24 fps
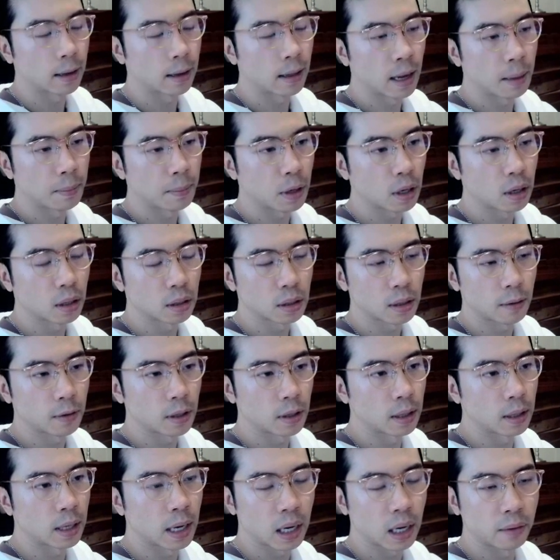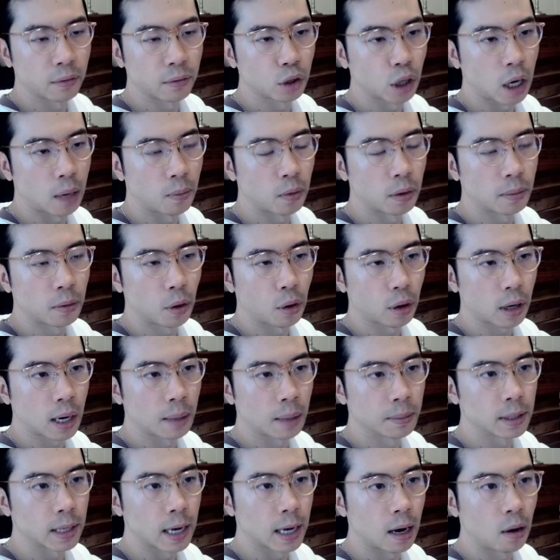like because of the negative job report
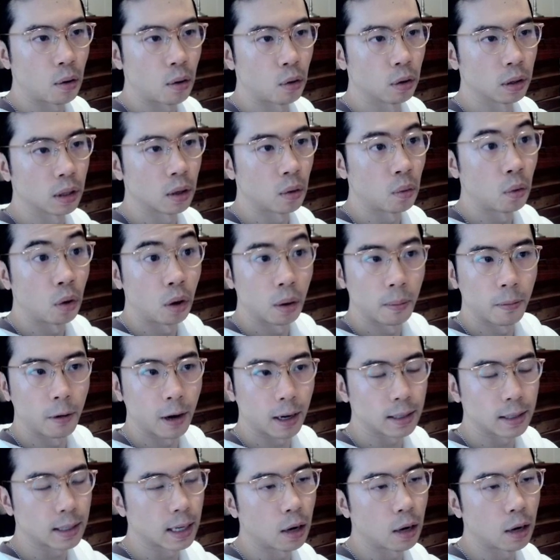comes out or the war breaks